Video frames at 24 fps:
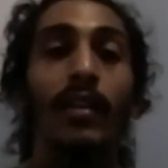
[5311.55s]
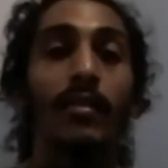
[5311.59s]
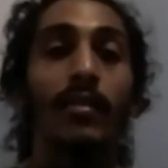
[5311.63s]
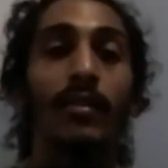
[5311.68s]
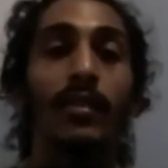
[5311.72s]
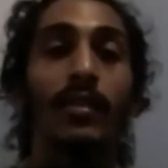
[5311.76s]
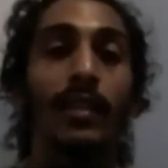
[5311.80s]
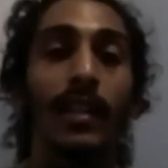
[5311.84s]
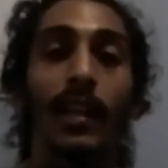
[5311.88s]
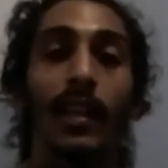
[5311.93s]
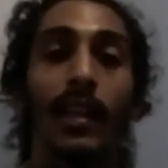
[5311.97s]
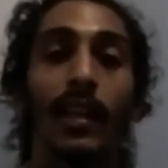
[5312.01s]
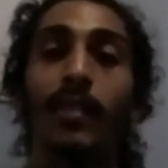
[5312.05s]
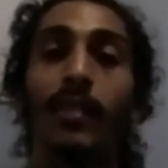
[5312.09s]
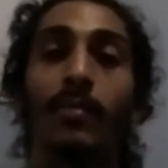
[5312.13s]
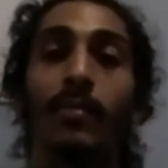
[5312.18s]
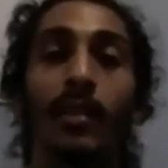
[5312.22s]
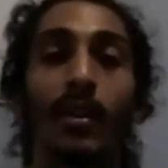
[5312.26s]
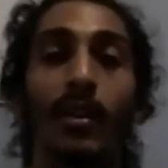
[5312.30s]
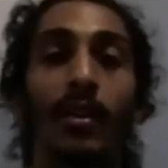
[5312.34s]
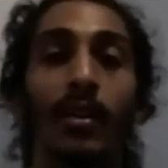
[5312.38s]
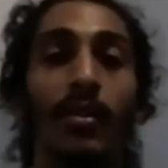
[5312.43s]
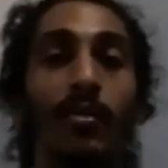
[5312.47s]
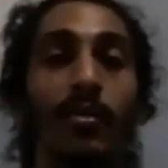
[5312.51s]
You need to get up
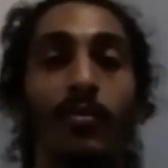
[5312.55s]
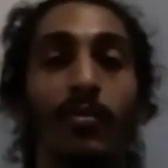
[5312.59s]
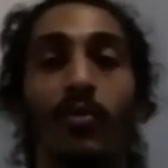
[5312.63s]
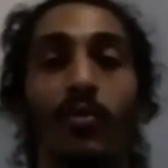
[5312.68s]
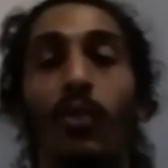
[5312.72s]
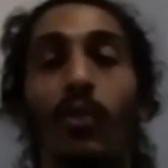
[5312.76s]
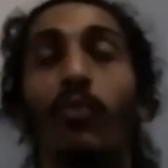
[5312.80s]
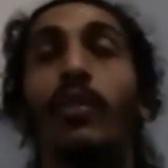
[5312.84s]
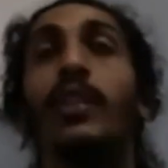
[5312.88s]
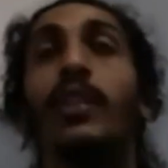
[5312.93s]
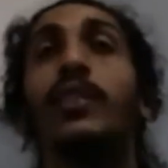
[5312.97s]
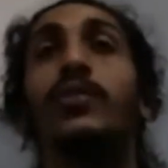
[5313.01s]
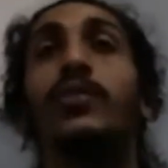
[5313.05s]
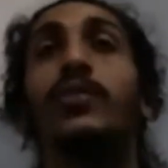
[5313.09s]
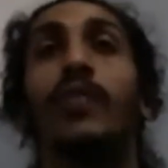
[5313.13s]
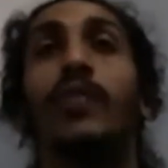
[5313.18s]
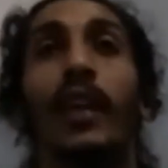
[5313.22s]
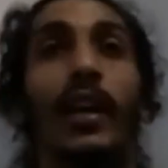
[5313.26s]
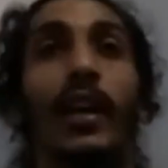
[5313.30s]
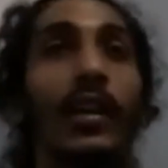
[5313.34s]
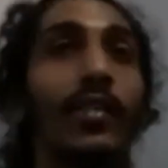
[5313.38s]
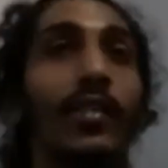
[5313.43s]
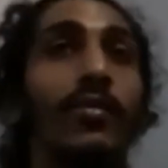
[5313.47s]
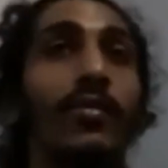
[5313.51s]
and go, go on the
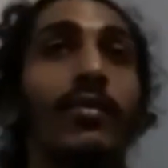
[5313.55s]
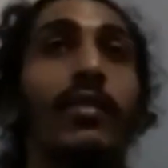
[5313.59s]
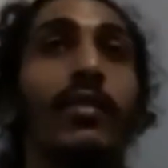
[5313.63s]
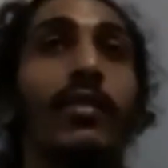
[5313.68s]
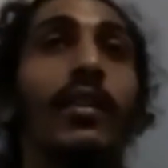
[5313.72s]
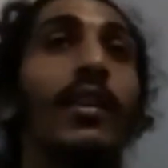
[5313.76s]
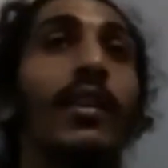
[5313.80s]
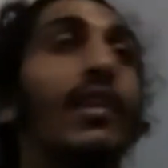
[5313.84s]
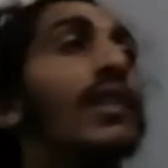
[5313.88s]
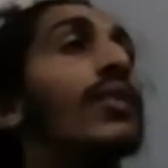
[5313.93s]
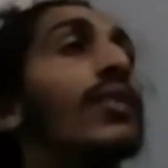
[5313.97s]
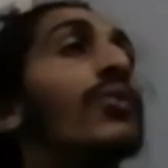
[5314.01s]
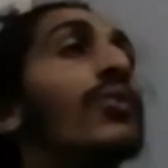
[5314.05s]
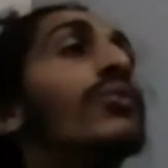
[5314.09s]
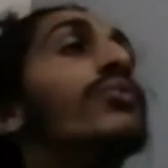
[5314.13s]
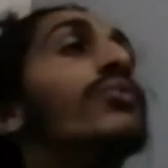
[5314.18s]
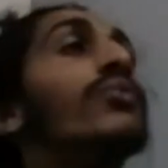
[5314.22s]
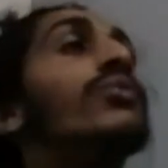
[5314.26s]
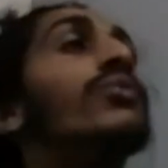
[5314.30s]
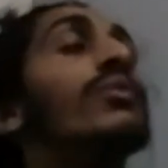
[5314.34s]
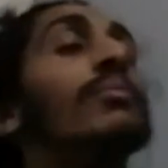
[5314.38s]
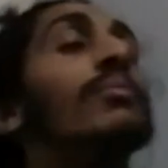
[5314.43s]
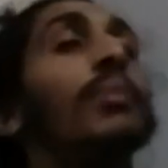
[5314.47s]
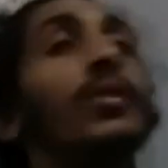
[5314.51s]
track, go, go do
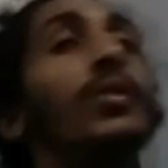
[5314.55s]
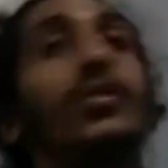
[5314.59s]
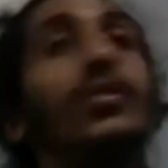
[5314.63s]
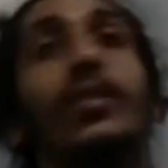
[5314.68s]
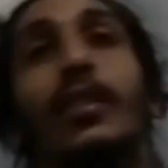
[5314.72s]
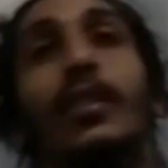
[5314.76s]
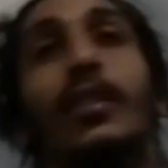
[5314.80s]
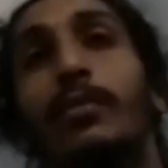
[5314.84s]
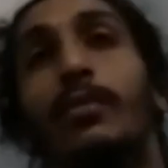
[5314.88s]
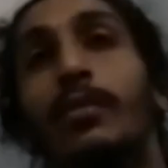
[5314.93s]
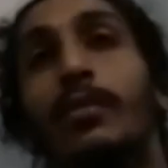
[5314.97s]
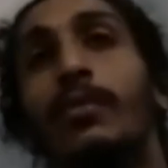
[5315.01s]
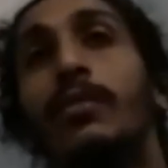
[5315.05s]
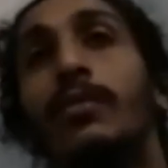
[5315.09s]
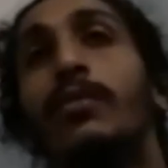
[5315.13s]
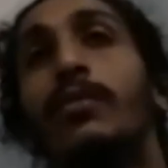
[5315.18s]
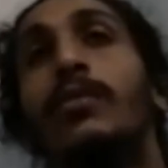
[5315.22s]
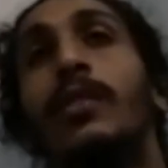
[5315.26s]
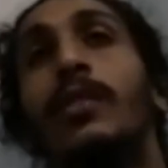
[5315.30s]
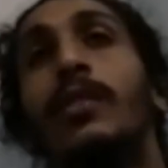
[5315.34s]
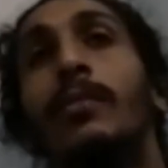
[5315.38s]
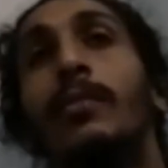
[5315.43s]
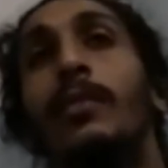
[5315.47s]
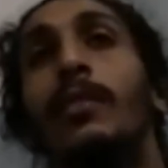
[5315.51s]
some push-ups, go do
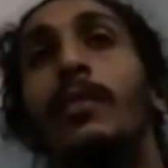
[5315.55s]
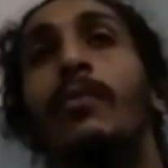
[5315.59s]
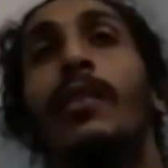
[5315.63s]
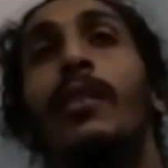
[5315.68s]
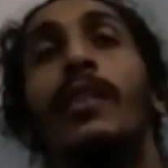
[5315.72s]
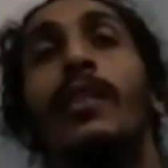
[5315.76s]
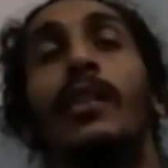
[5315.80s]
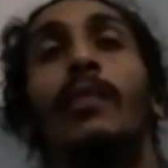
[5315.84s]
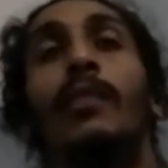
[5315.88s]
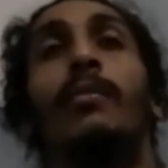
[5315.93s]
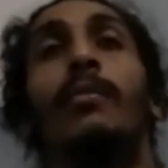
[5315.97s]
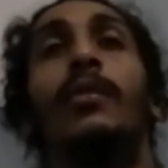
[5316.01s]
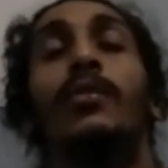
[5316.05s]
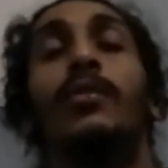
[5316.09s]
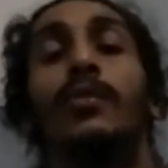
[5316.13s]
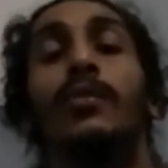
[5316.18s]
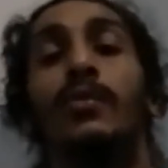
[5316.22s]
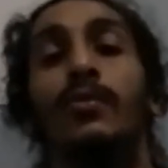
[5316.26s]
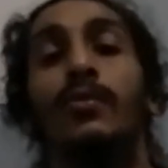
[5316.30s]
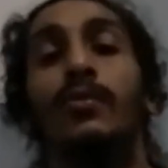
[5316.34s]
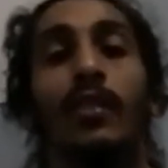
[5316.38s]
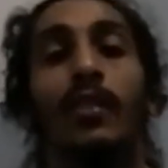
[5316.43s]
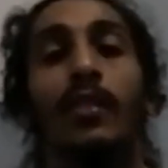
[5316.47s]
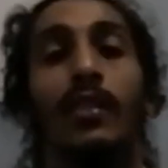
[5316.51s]
something while the
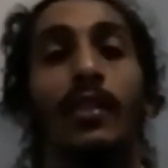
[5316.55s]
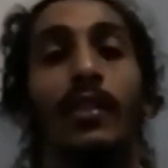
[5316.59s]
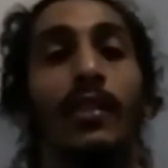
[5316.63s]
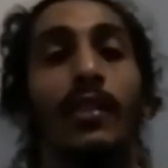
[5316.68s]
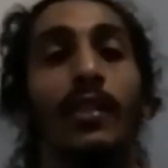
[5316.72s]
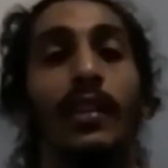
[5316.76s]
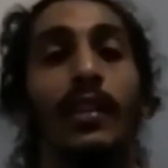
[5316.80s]
commercials running.